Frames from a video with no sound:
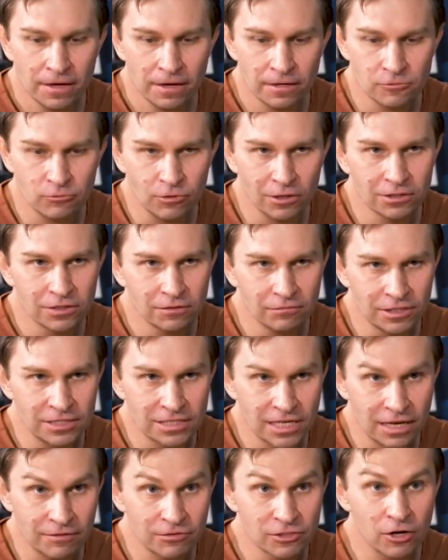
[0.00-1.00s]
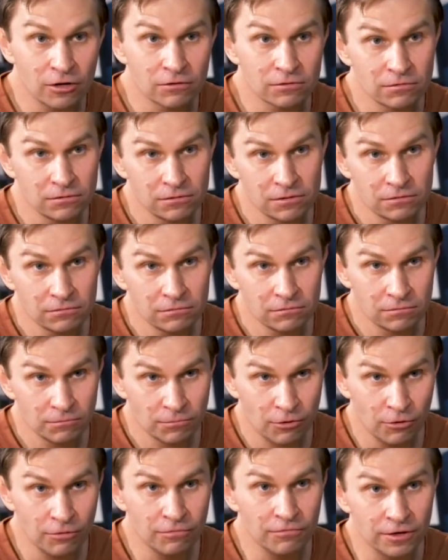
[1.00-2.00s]
It's relatively safe. It's not
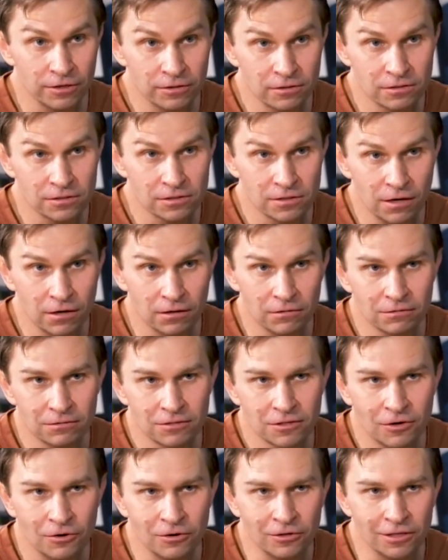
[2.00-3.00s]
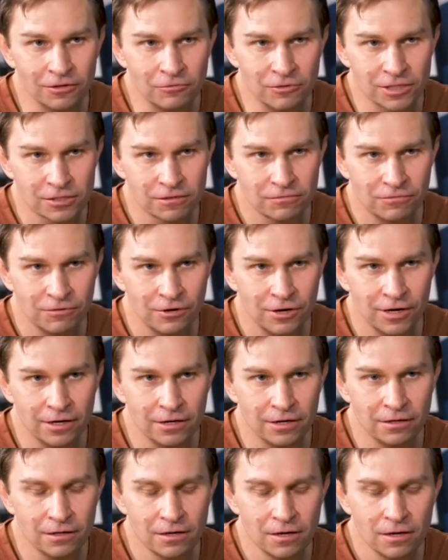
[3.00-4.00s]
perfect. It's not totally risk free.